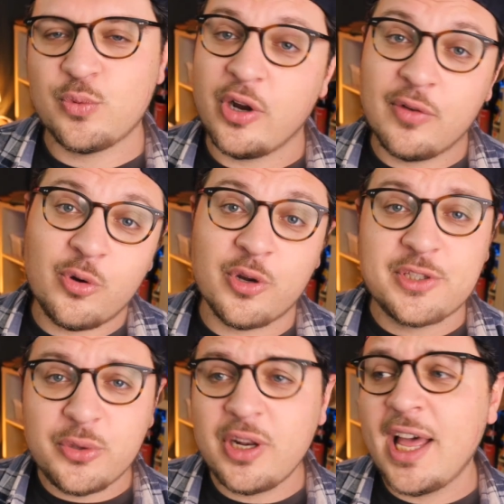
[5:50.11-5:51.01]
where of course
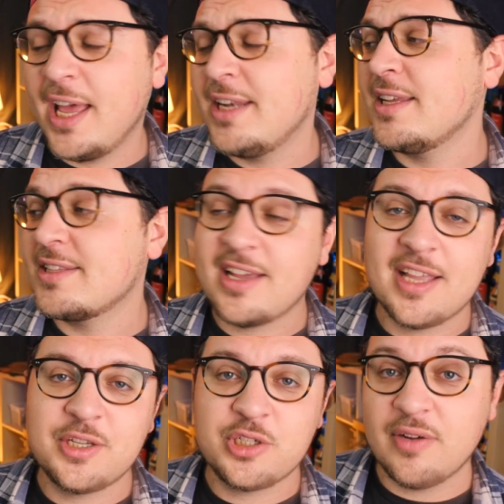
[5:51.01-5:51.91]
Döner and its
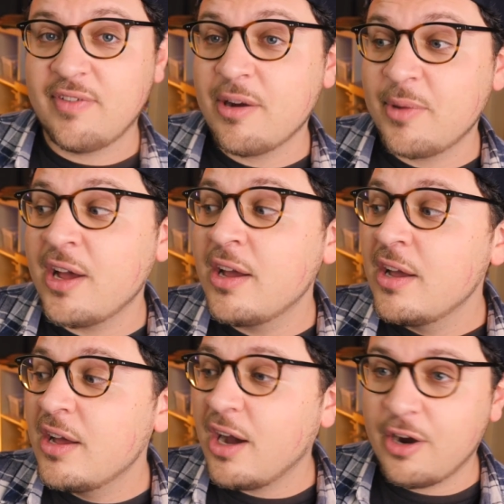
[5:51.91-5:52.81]
cousin shawarma
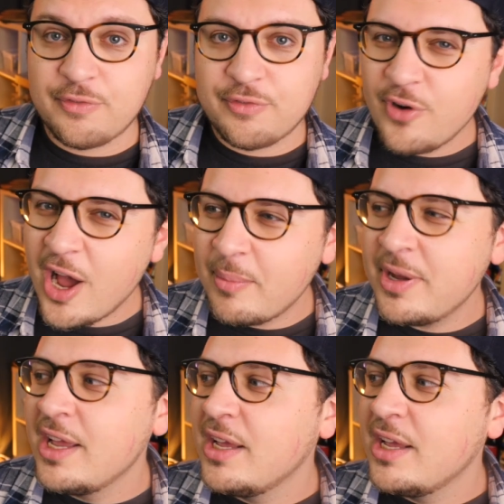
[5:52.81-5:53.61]
are from,